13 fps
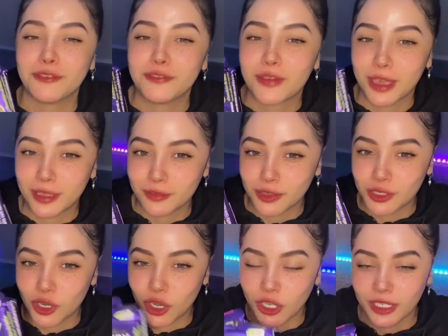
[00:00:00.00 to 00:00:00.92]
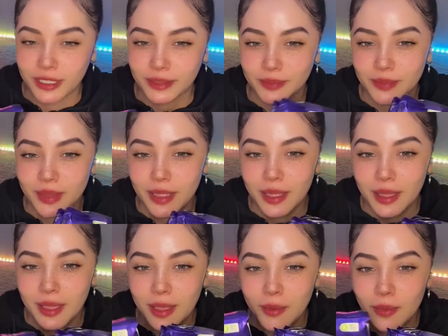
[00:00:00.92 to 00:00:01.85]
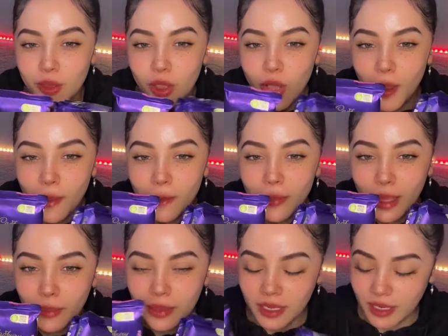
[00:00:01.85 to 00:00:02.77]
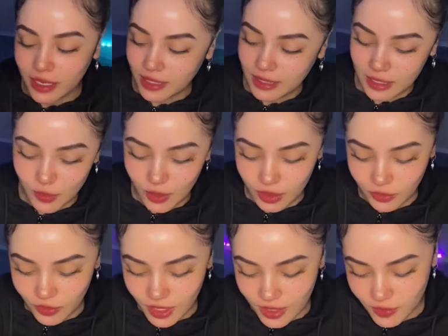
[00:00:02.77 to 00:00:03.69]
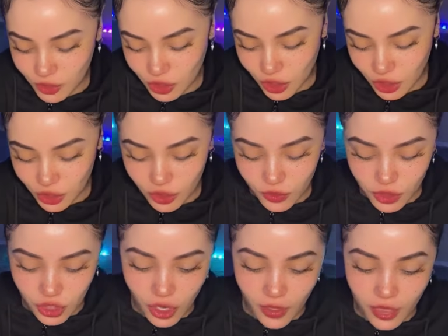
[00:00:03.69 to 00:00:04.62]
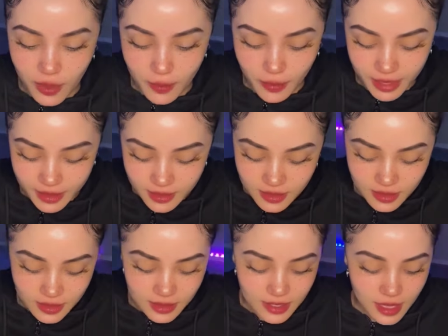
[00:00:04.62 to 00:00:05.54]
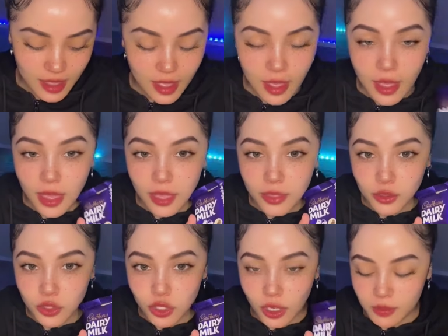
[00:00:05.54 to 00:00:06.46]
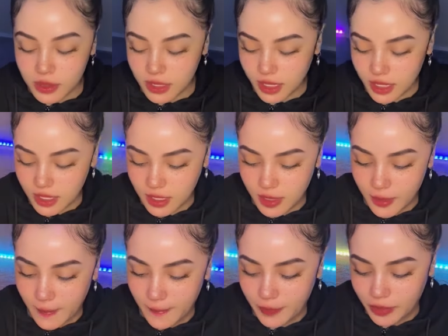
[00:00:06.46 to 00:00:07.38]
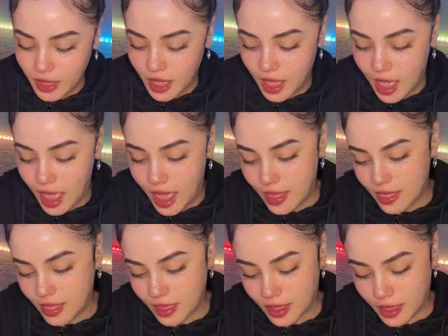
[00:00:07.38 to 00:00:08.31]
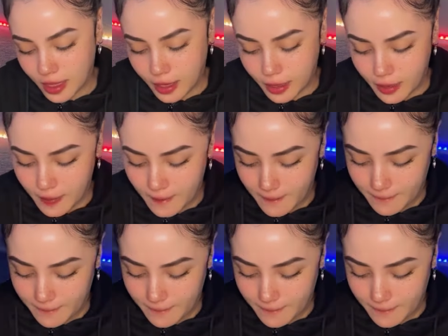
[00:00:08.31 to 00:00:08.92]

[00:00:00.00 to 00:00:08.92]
favorite chocolate, we got a bubbly. Let's see what flavor she got. So she got the mint, the top deck, and then